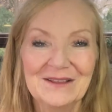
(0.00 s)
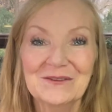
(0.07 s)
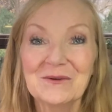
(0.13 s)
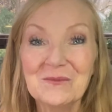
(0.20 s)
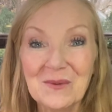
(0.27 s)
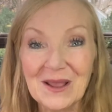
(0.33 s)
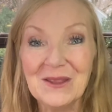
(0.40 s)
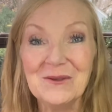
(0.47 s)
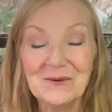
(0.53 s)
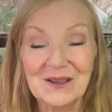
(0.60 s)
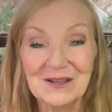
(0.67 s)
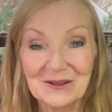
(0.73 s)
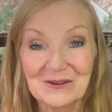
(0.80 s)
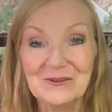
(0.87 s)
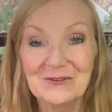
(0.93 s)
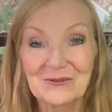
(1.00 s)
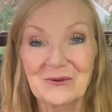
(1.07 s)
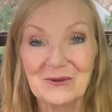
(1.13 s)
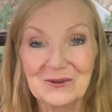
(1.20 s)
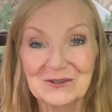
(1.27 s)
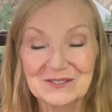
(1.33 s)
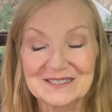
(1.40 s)
a way you can
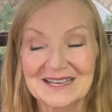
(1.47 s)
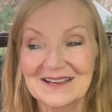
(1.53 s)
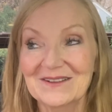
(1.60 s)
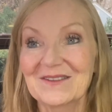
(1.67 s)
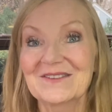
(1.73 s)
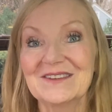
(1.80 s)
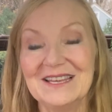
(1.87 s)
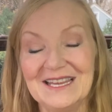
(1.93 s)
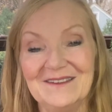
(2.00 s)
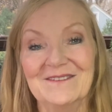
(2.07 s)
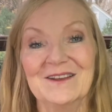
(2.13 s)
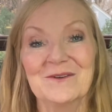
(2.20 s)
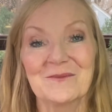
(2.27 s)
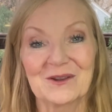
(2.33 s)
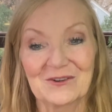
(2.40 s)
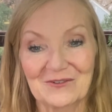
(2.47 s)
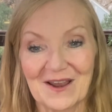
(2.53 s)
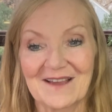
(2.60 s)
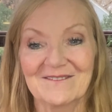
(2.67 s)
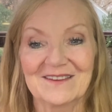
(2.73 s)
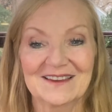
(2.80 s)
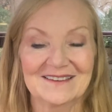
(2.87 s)
control your sales even when
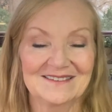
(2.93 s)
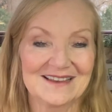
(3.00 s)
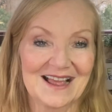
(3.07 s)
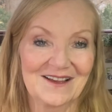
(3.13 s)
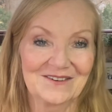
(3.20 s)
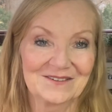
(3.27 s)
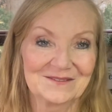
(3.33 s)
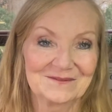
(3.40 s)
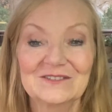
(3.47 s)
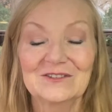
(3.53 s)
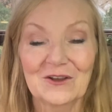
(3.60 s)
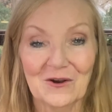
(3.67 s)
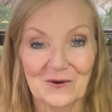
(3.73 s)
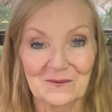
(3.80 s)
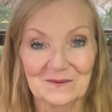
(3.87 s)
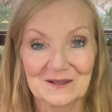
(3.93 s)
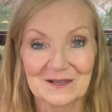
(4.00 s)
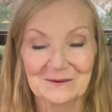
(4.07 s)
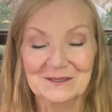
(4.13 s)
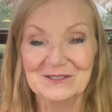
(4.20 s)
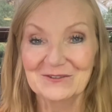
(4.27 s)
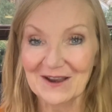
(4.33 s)
traffic is down. So
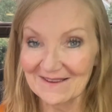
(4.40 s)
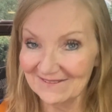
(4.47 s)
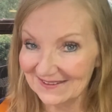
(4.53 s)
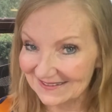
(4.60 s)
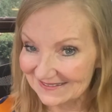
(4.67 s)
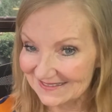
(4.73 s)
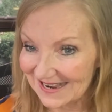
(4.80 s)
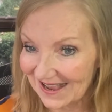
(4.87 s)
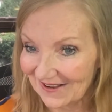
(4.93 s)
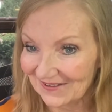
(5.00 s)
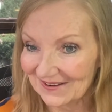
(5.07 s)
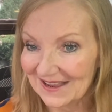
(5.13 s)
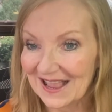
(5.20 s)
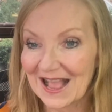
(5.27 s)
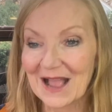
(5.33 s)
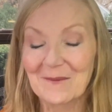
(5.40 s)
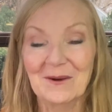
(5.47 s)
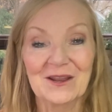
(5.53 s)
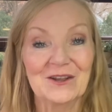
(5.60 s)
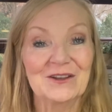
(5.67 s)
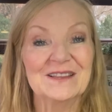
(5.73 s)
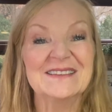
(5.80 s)
when traffic is down, I
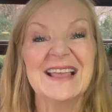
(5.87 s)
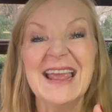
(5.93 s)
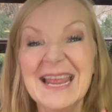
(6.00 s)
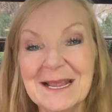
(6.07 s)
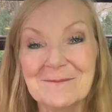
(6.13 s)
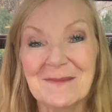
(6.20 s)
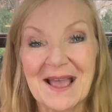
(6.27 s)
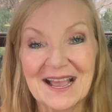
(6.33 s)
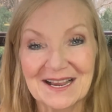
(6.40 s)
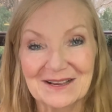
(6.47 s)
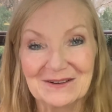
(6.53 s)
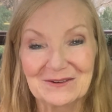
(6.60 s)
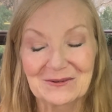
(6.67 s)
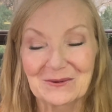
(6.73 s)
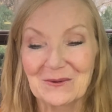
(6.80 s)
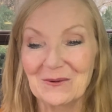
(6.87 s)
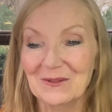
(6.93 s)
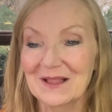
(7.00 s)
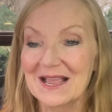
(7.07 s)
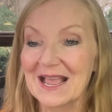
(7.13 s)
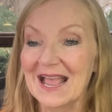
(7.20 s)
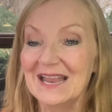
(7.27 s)
want you to take back control
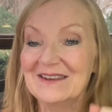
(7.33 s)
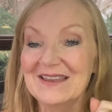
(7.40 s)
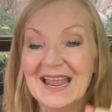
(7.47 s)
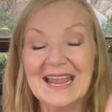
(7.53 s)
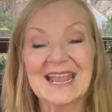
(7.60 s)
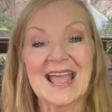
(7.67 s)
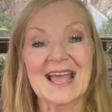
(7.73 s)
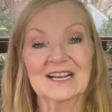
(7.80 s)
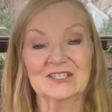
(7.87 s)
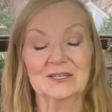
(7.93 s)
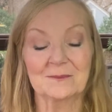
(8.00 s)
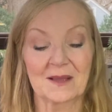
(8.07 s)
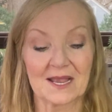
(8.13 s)
and take action by,